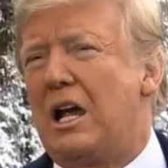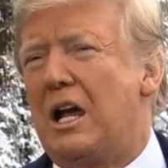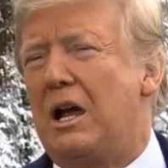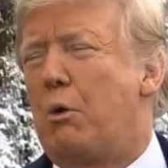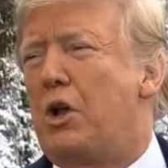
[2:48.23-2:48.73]

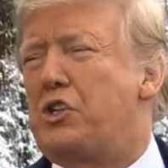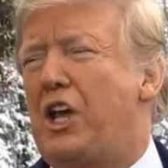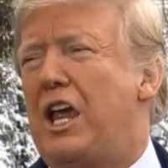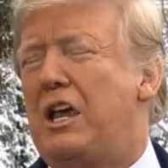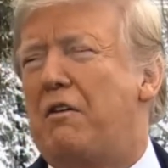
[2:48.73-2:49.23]
It was
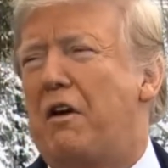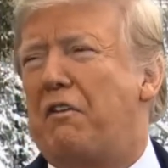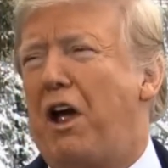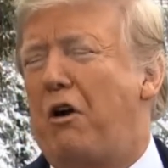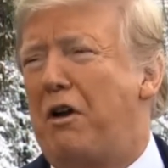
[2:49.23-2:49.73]
a
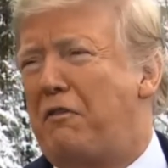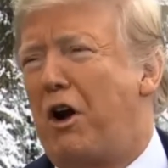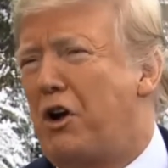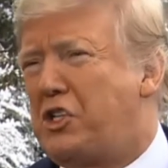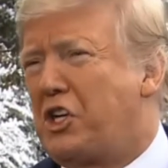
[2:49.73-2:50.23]
very,
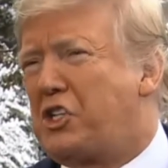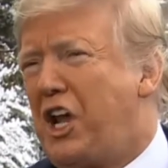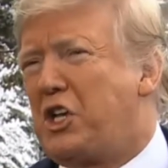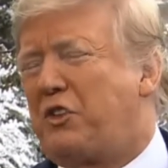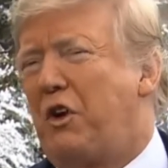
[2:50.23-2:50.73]
very
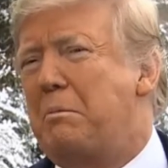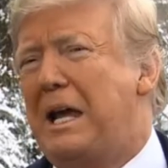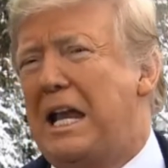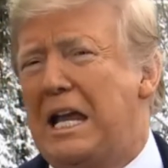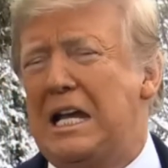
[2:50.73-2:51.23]
successful
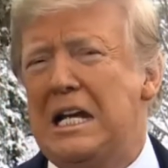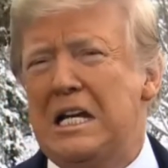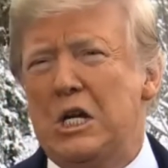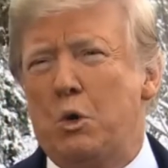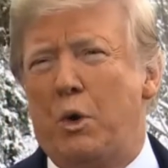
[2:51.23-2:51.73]
meeting.
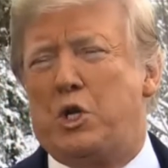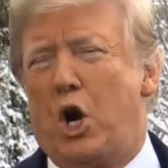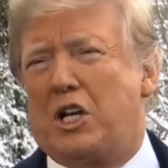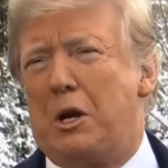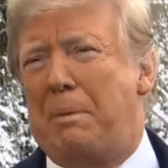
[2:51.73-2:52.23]
We
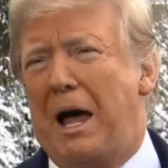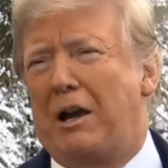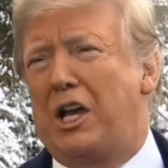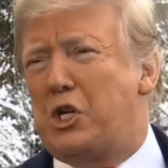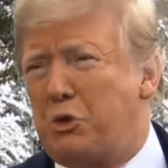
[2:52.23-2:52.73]
talked about
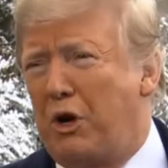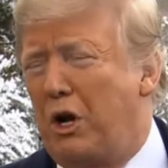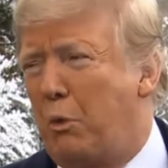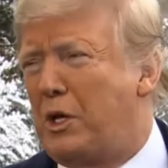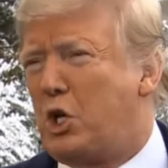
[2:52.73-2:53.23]

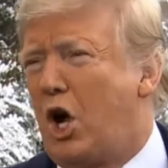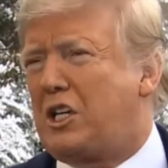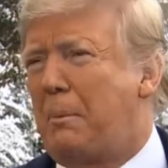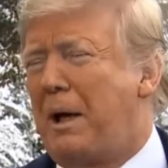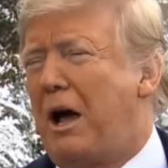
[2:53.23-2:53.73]
Israel. We
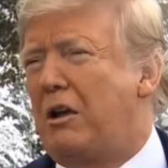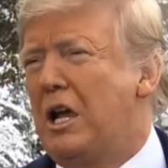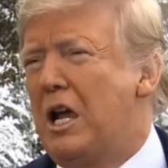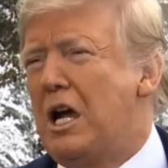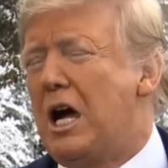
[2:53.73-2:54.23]
talked about
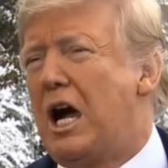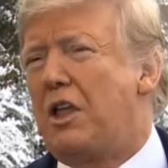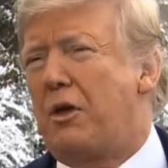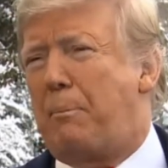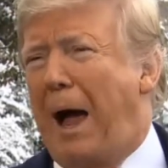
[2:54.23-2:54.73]

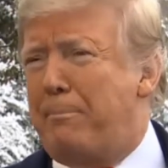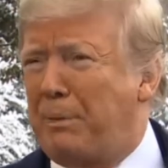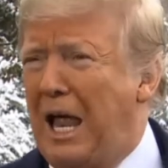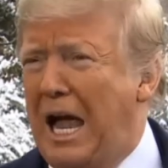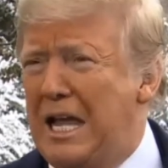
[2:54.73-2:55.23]
the
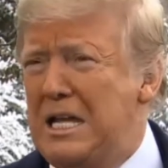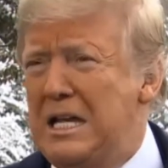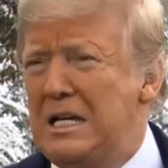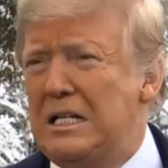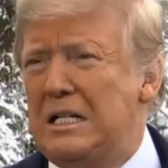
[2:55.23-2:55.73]
pipeline
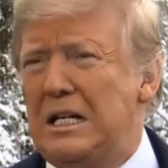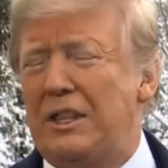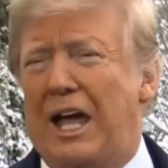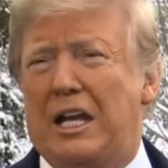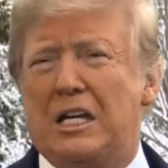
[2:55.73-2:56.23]

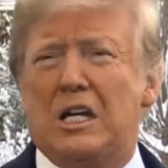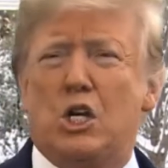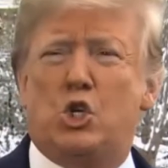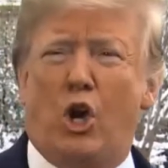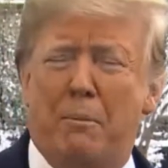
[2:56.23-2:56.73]
that
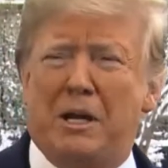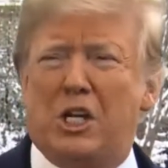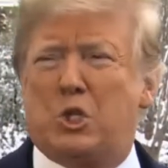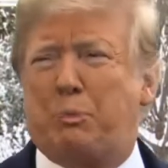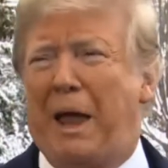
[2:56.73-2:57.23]
Germany
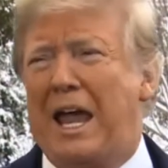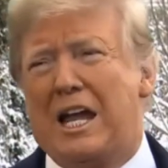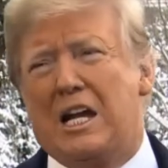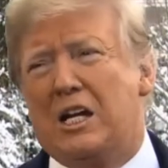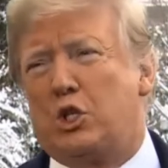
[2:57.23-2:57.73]
is paying
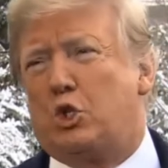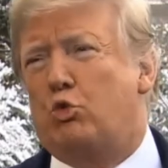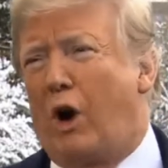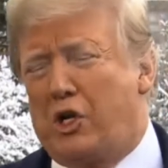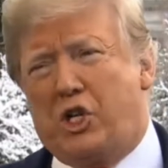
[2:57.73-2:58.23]

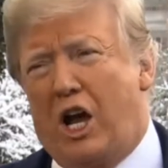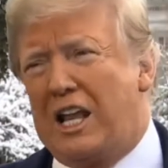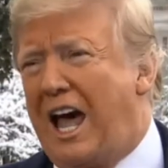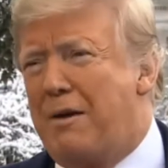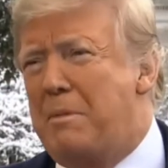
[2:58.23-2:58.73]
Russia a
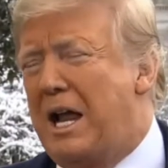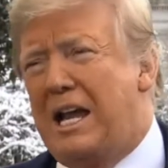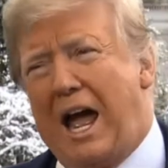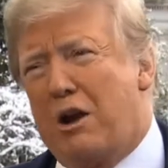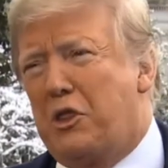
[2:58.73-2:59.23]
lot of
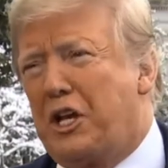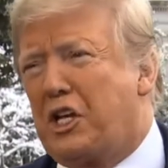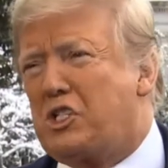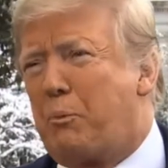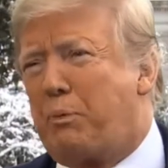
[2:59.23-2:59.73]
money. I don't think
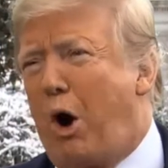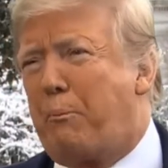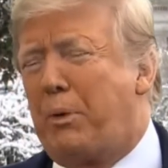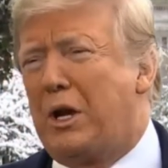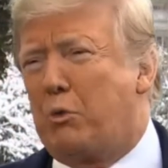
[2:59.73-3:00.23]
it's
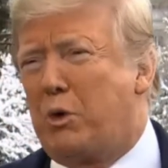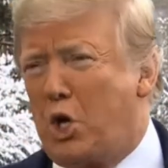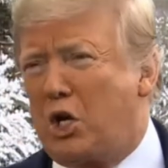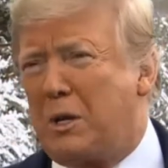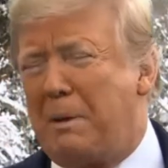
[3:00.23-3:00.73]
appropriate. We
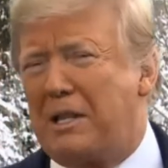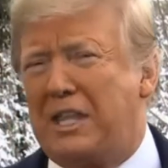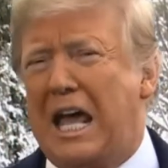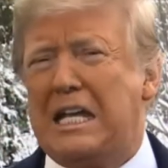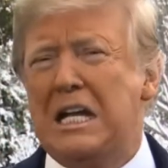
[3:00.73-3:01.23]
talked about
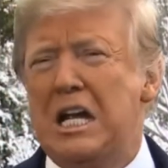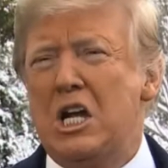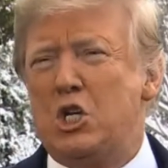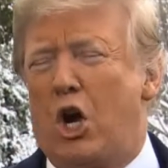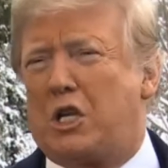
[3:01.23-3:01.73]
that.
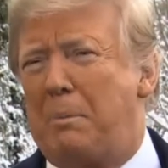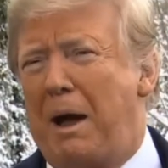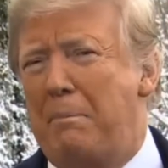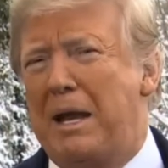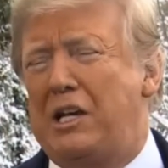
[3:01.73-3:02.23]
Talked
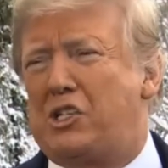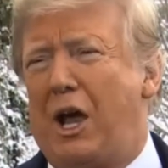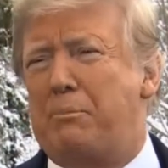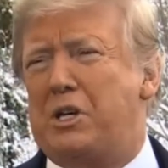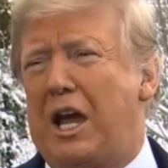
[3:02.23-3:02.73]
about many
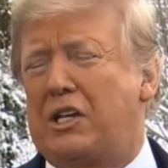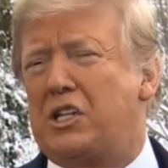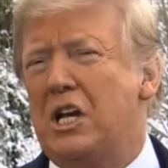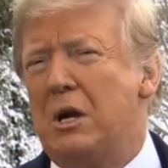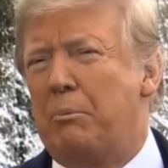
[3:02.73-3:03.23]
subjects.
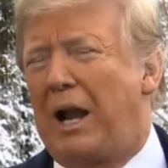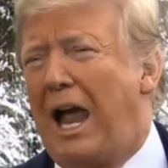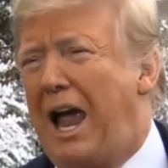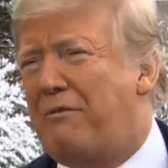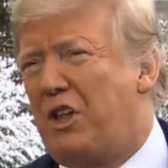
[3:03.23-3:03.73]
But I
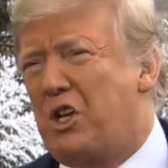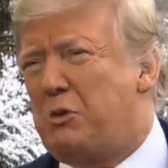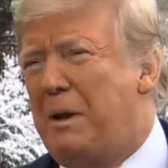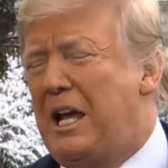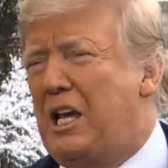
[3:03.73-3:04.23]
have
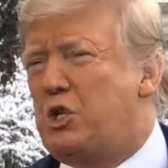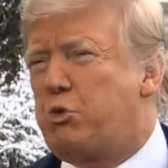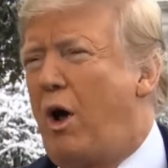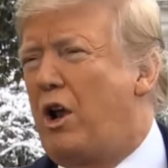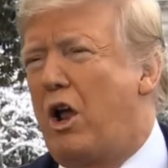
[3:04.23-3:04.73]
those meetings
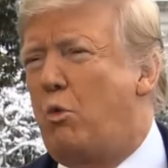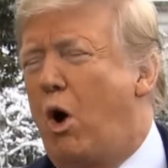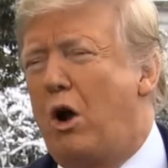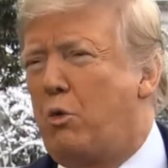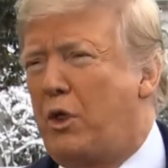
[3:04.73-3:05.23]

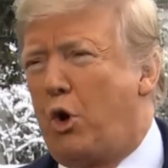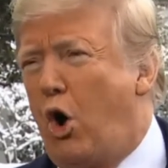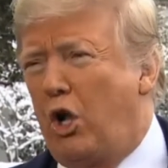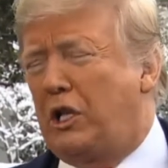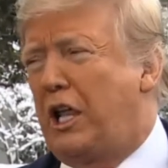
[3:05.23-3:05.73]
one-on-one with
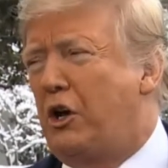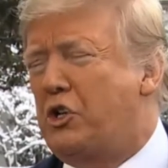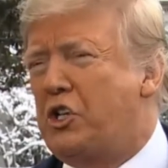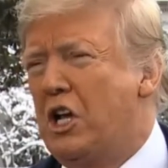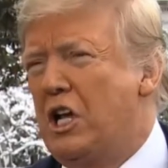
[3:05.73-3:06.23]
all
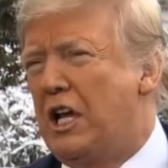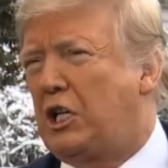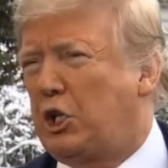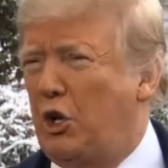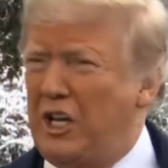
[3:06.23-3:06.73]
leaders,
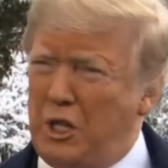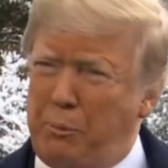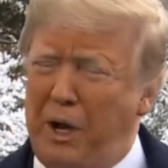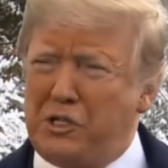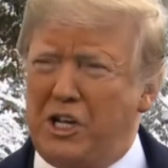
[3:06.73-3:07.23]
including the
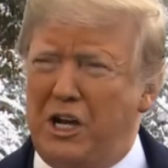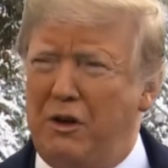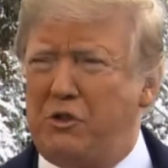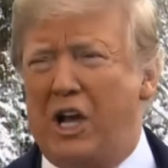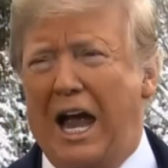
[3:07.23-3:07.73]
president
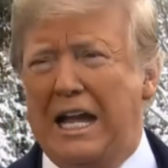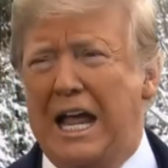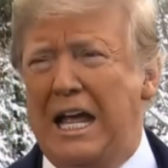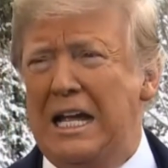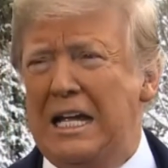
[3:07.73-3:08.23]
of
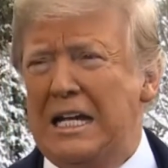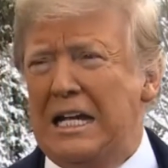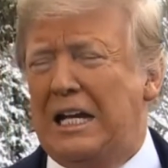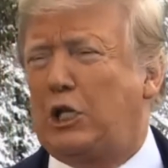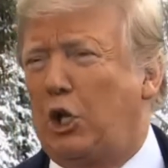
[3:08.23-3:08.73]
China,
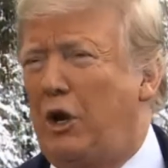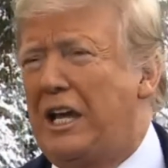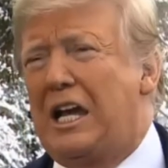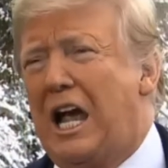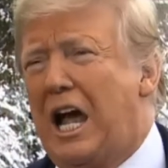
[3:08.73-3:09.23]

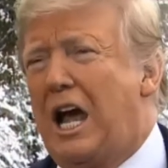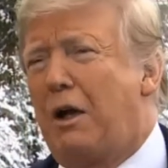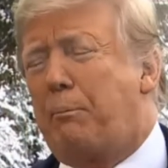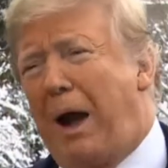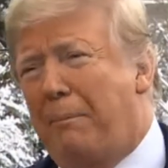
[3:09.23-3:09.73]
including
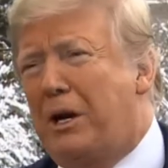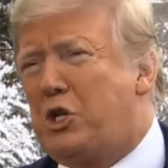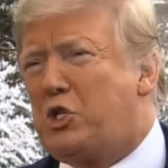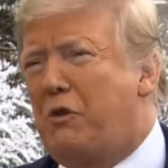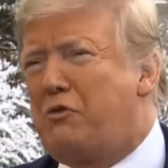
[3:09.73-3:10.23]
Prime
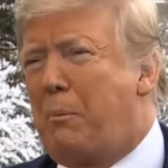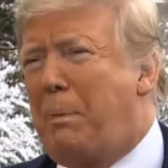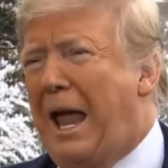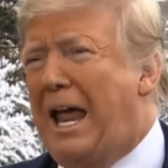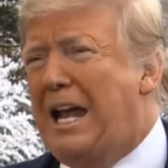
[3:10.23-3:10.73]
Minister of
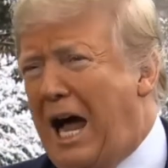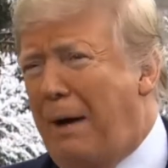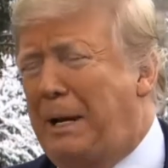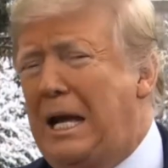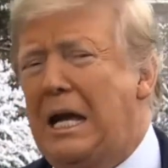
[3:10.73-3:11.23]
Japan,
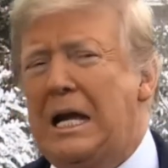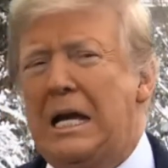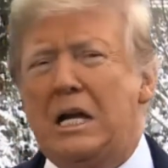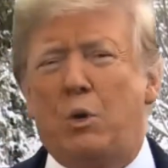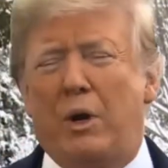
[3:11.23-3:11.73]
Abe.
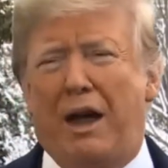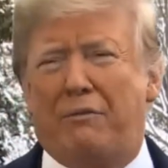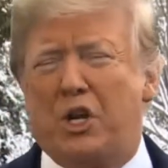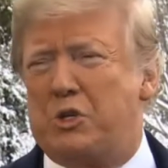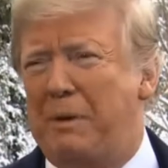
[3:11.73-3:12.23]
We have
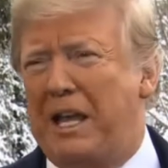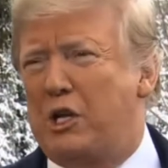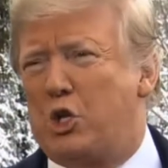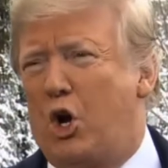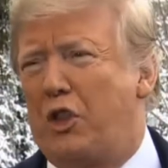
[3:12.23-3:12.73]
those
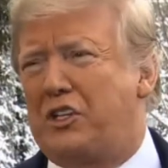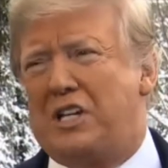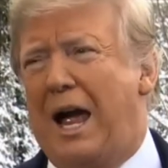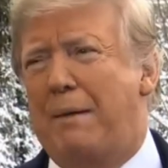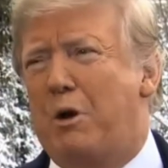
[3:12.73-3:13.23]
meetings all the
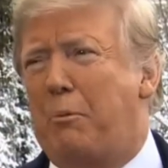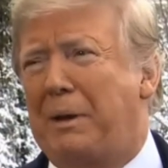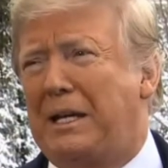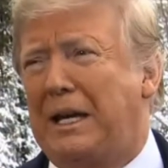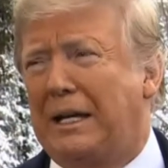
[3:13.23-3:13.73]
time. No
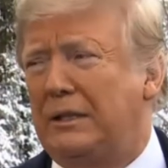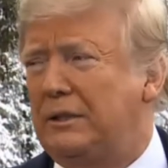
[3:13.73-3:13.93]
big deal.